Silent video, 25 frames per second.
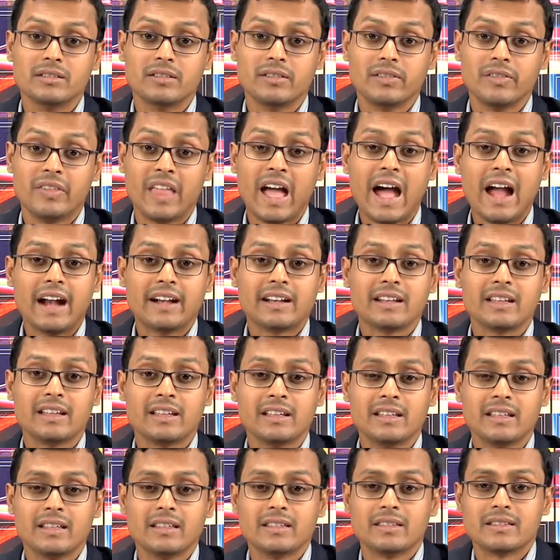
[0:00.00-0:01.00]
That
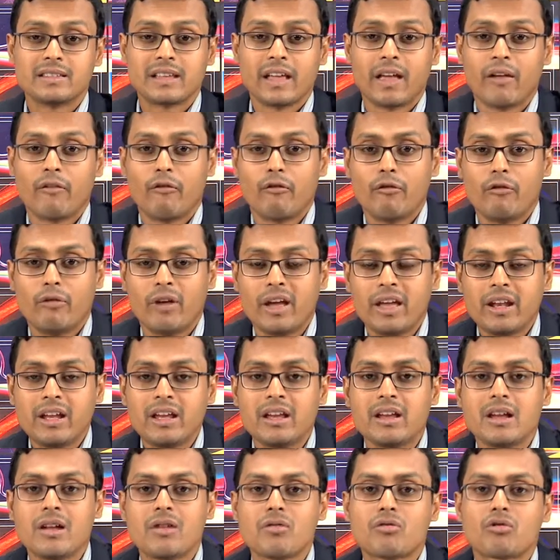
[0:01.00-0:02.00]
is a very
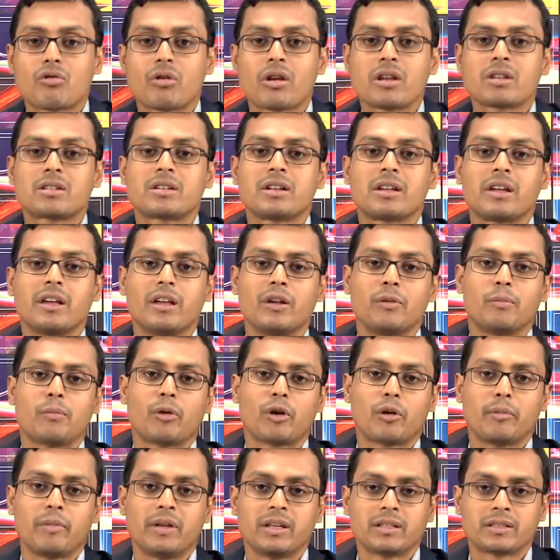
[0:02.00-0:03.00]
interesting
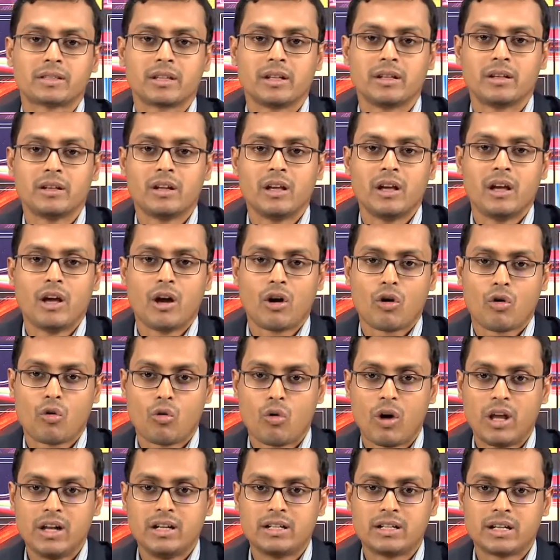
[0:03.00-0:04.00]
information
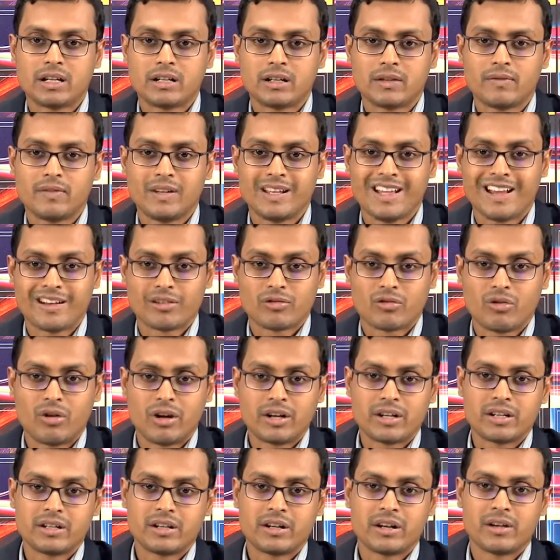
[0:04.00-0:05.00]
qualitatively and
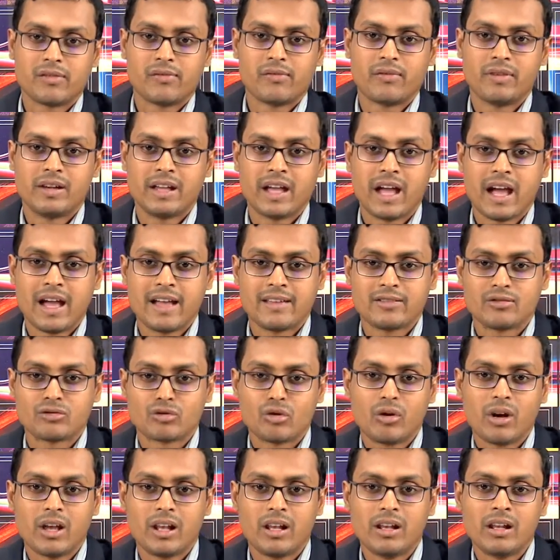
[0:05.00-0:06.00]
quantitatively as
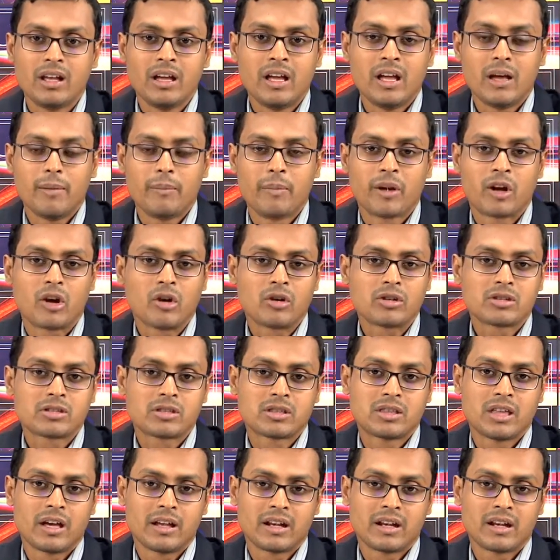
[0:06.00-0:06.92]
well, because